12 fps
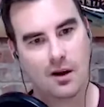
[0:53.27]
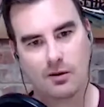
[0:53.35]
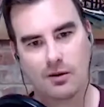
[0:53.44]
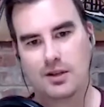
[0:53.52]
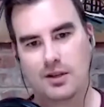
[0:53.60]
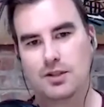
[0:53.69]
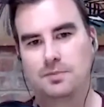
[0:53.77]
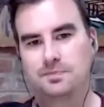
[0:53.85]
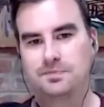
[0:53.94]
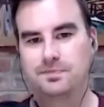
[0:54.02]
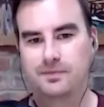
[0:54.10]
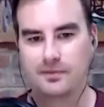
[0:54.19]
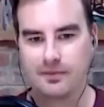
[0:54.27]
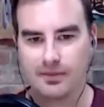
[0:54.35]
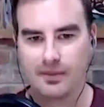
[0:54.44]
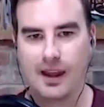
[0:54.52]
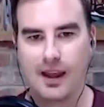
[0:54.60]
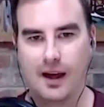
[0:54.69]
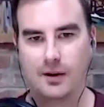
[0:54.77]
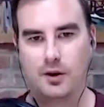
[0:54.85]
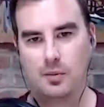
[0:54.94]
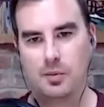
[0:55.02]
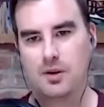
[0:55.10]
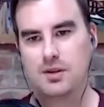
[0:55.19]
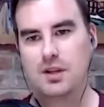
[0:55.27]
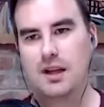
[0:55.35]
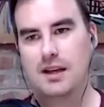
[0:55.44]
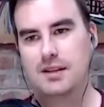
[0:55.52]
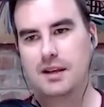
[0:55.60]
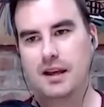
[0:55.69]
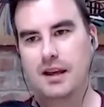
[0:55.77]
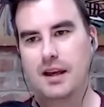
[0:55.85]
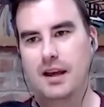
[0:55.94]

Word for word: outreach, how you're personalizing.